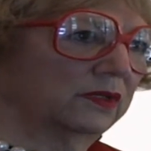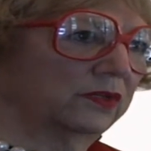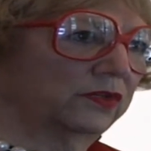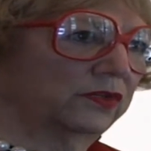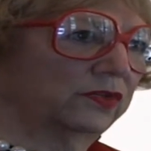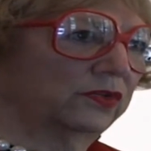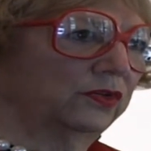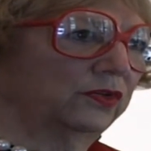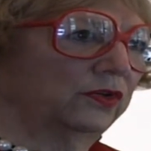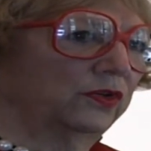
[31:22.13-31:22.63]

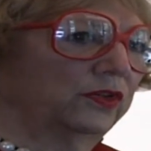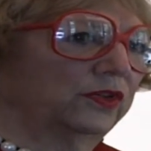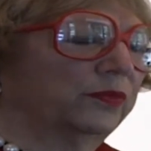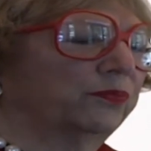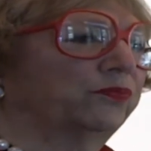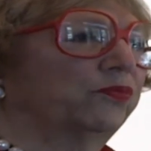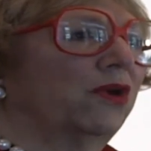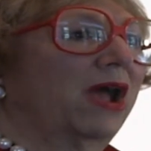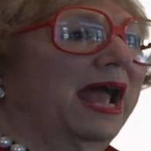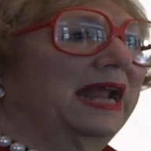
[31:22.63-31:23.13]
to the
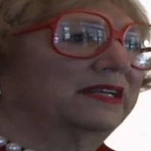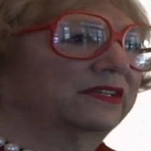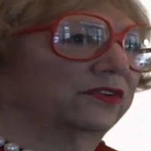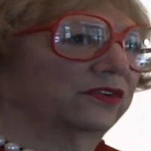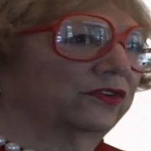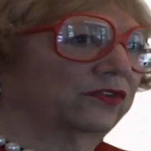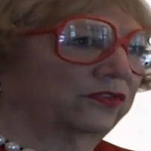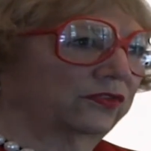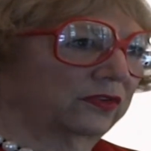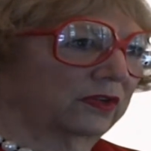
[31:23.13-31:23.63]

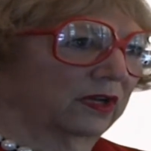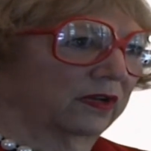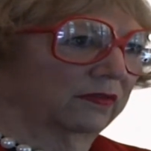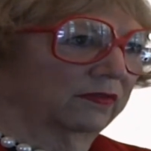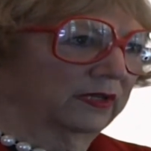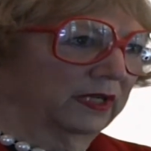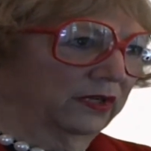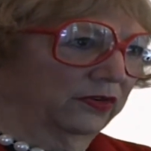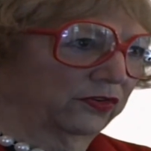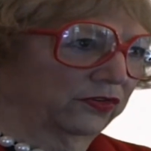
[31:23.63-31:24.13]
practice of
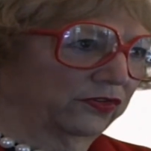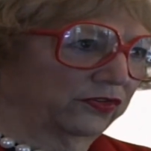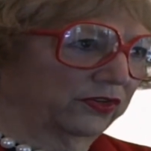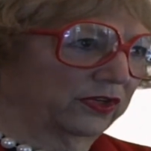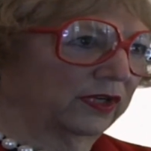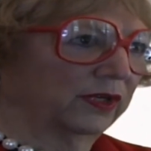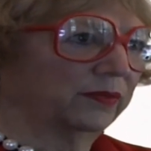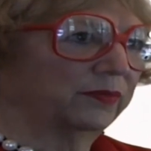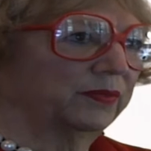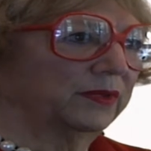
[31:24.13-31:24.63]

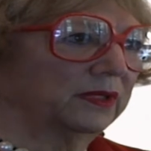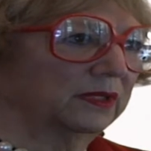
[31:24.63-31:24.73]
leadership.